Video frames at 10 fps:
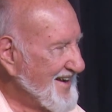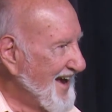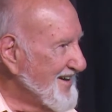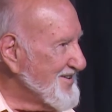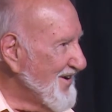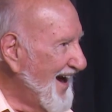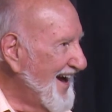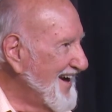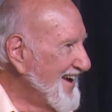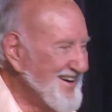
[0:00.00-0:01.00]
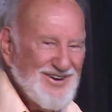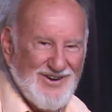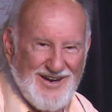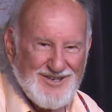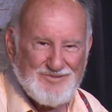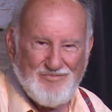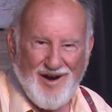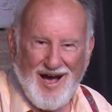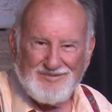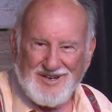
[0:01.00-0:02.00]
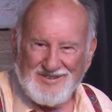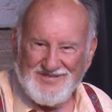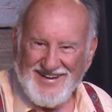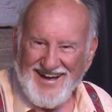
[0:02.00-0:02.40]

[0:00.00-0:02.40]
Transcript: that great? You're his problem.